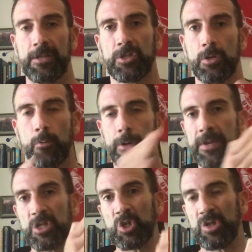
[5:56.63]
So you want to
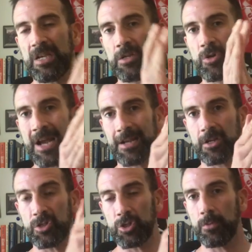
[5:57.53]
make sure that you're not
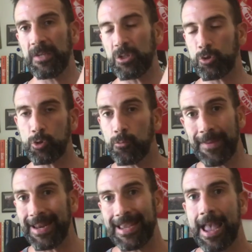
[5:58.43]
consuming too
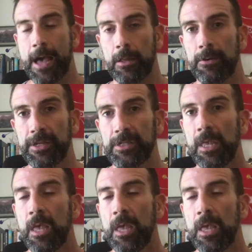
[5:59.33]
many calories,